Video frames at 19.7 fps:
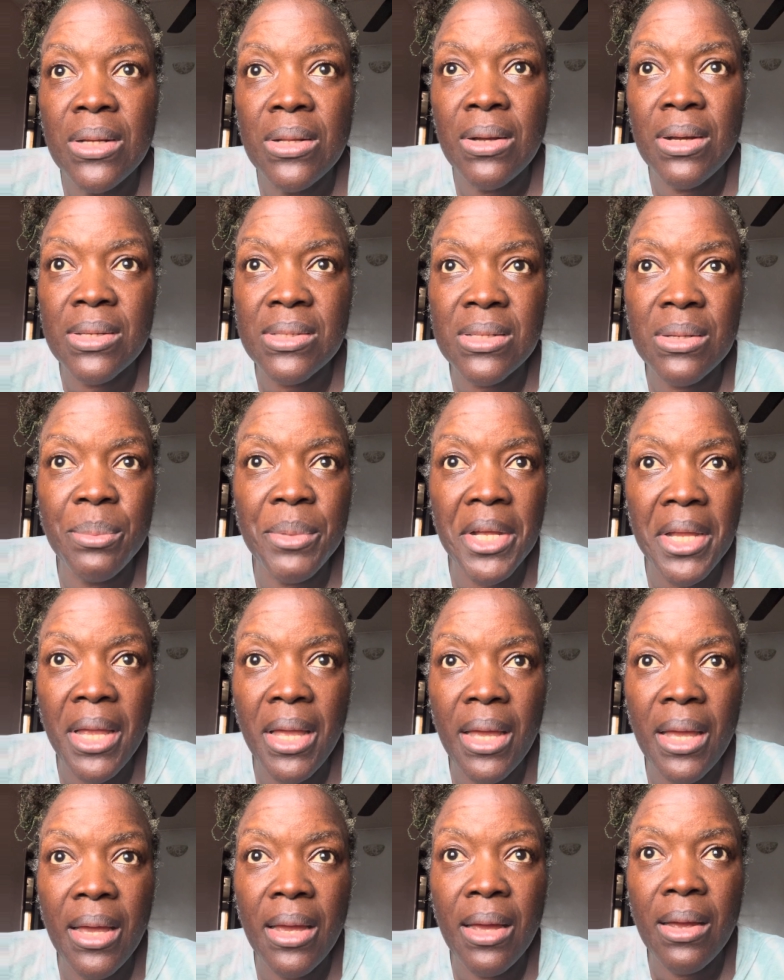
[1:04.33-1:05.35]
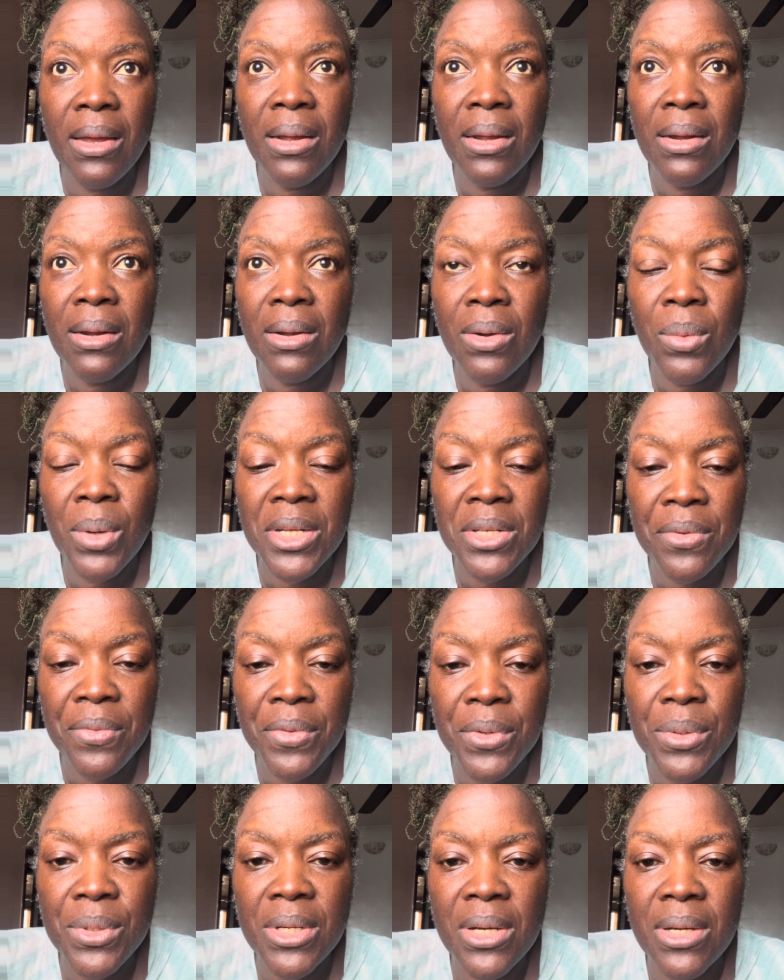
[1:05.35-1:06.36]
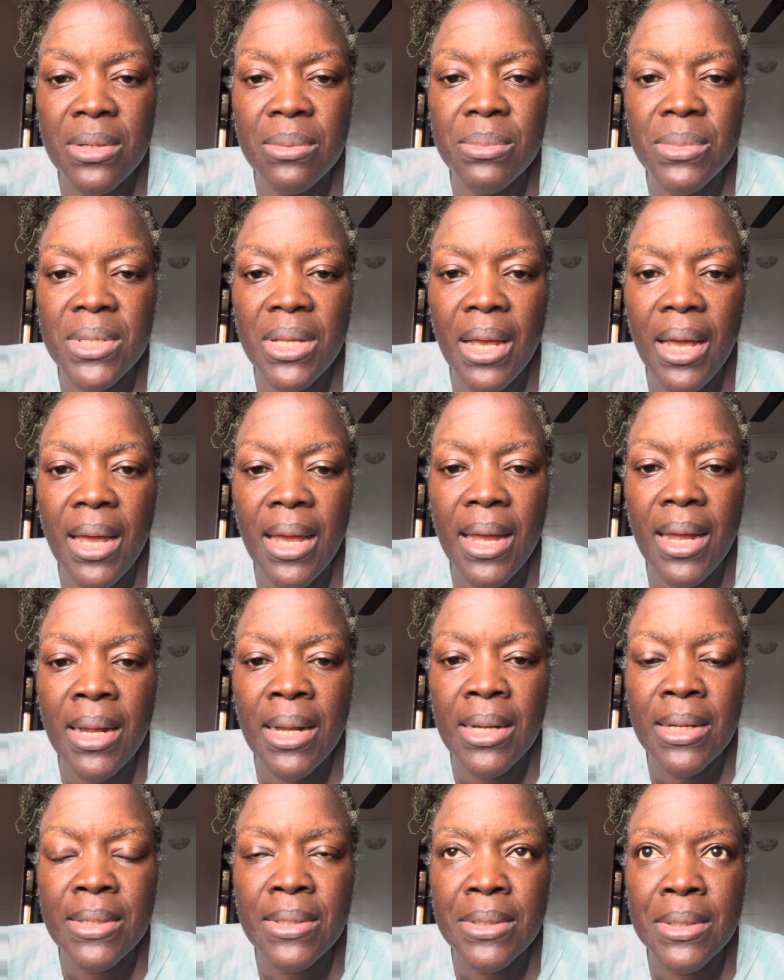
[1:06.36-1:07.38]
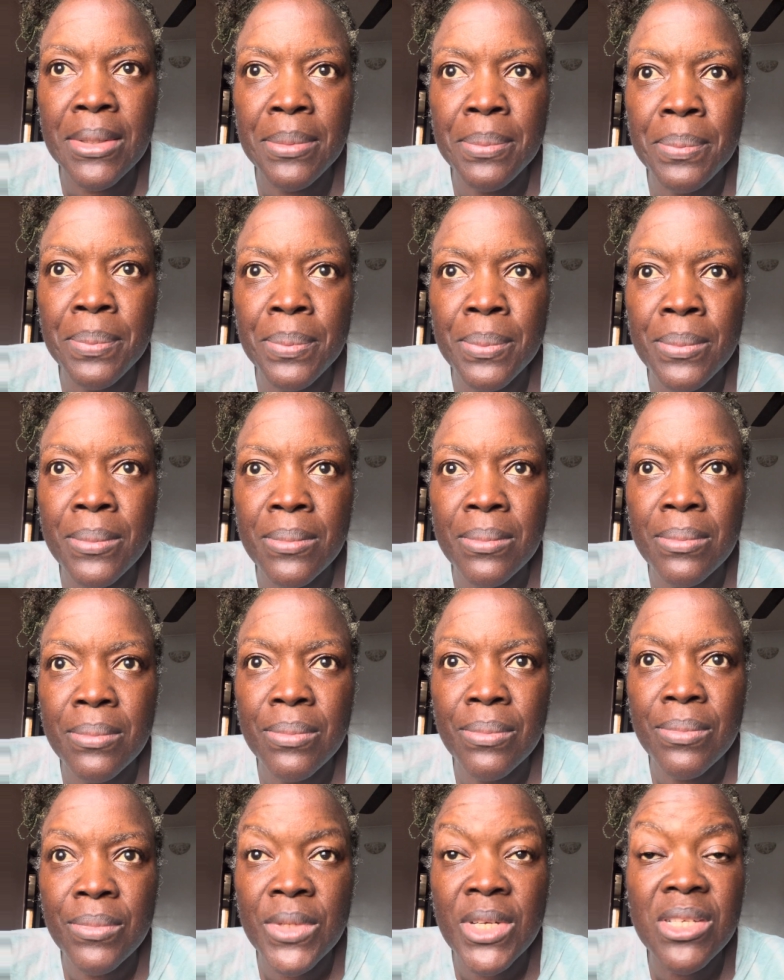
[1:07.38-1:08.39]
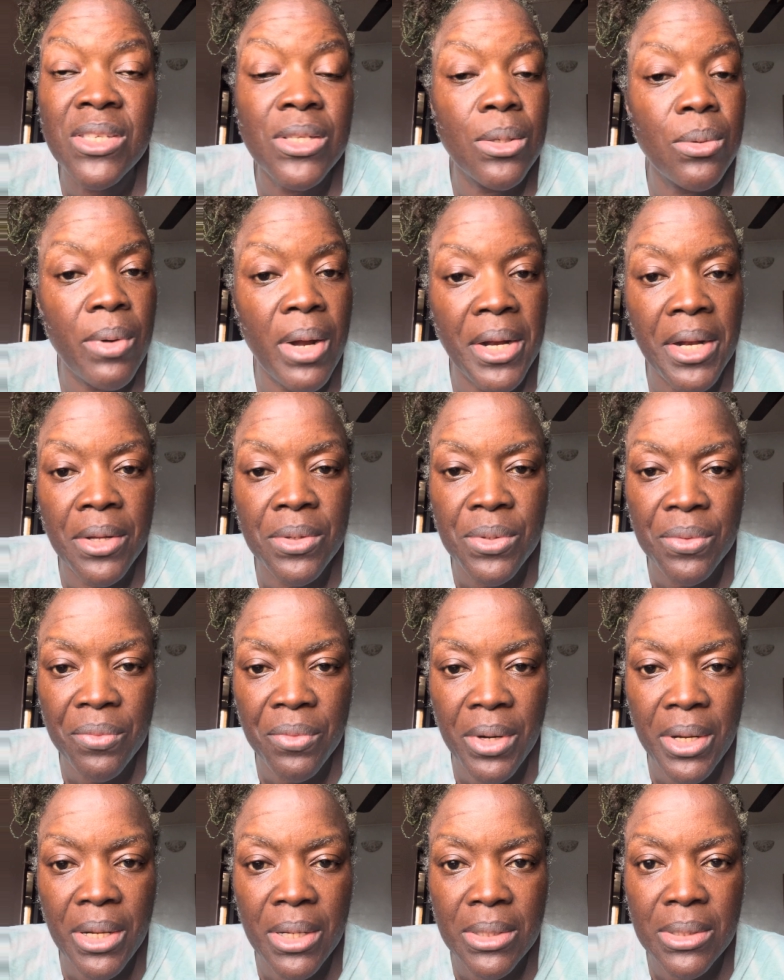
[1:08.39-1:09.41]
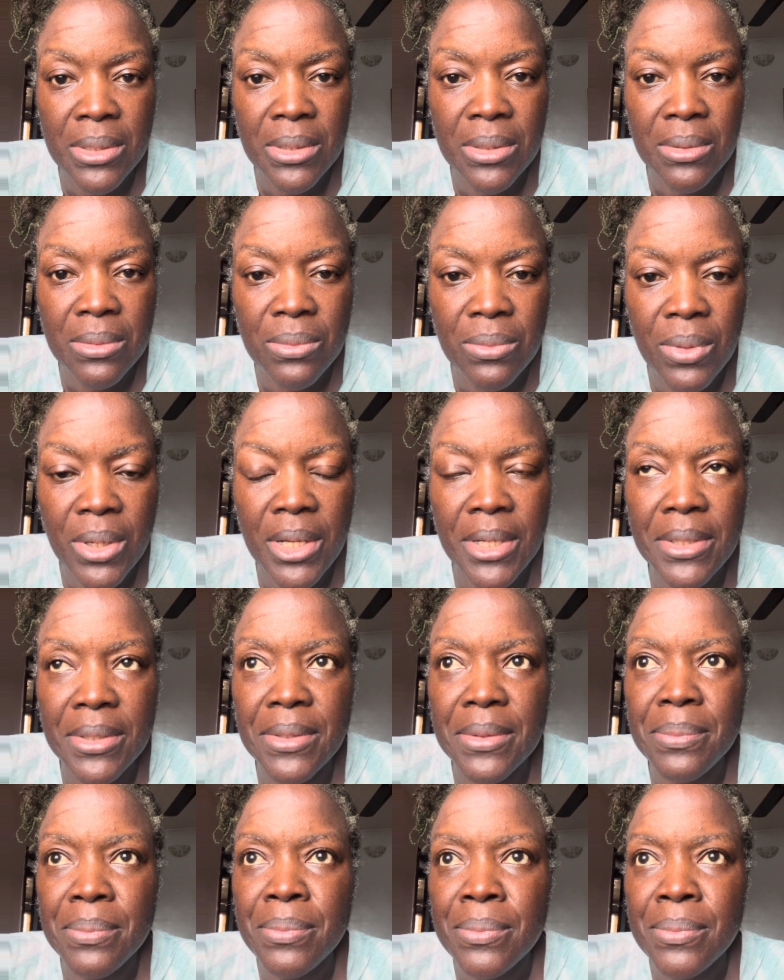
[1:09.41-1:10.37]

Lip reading: customer care quite a few times and still ran out of credits, right?